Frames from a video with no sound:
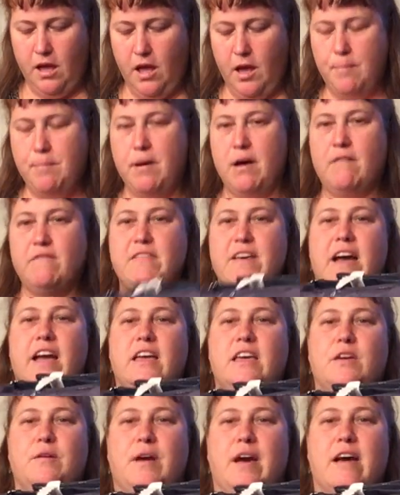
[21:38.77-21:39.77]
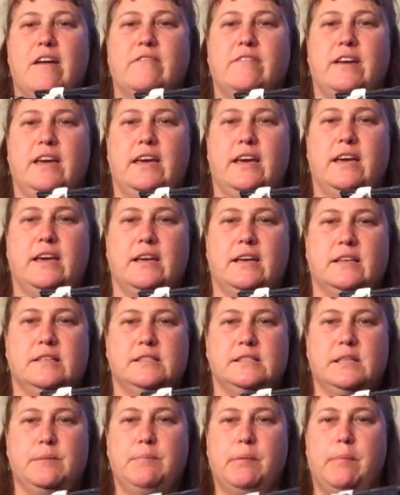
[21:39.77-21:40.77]
Above that, you have a
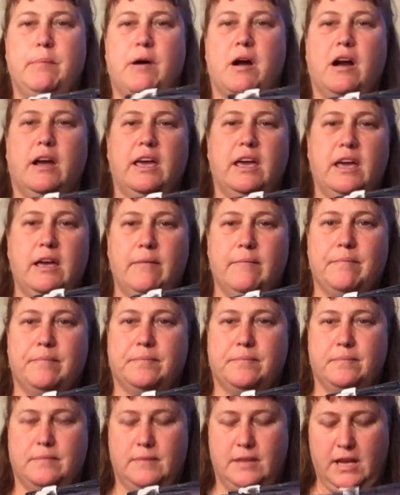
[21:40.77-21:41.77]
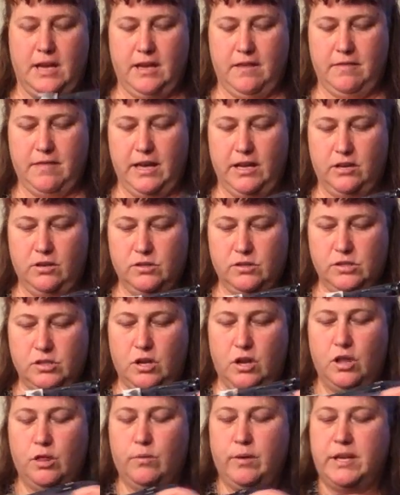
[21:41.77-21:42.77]
zipper pocket, and that goes
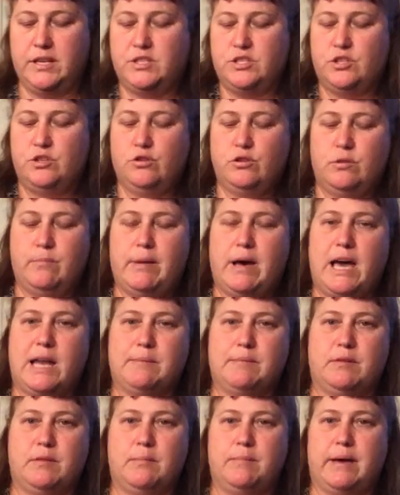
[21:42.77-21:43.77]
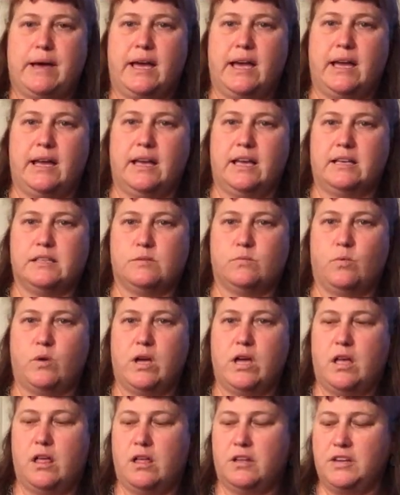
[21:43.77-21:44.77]
all the way to the bottom of the bag as
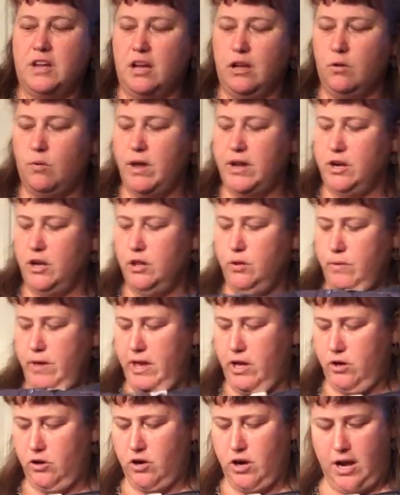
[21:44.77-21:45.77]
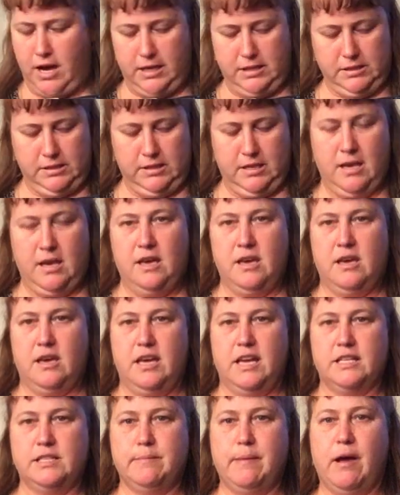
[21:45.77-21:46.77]
well. Not quite all the way across.
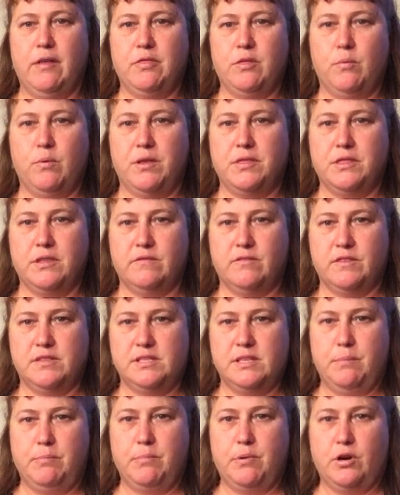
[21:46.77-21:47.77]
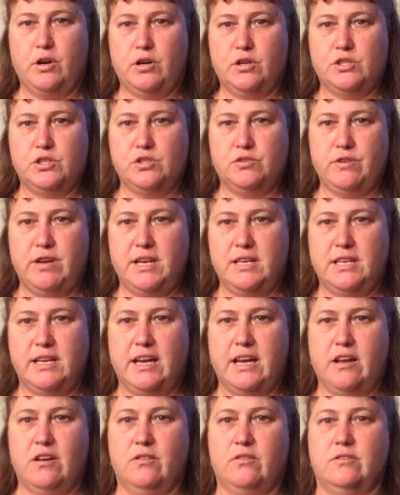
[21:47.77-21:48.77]
It's about the width of the zipper straight
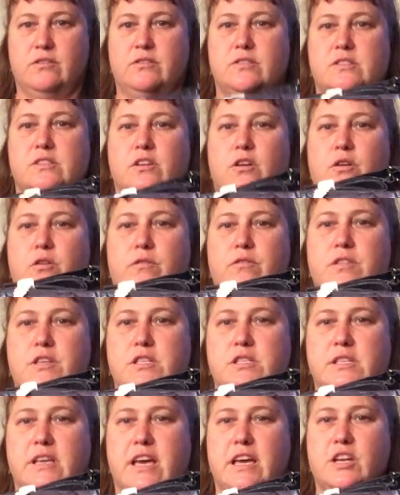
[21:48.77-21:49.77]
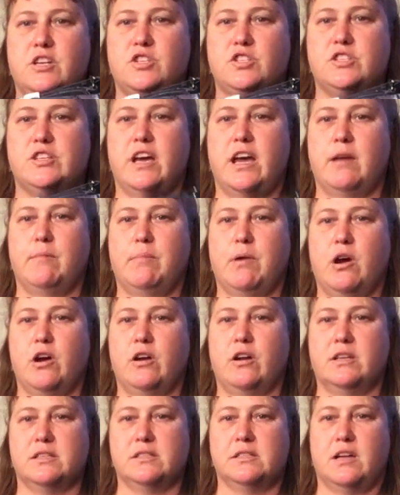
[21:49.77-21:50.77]
down, so this edge side
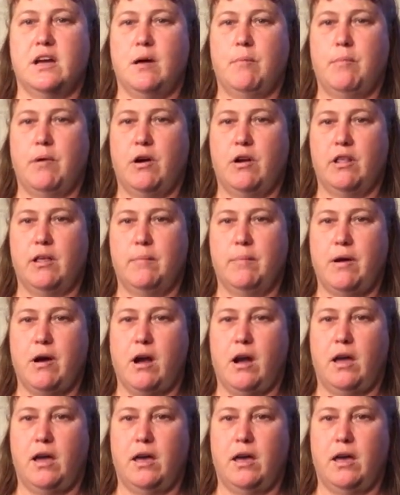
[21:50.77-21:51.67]
part is not part of that pocket.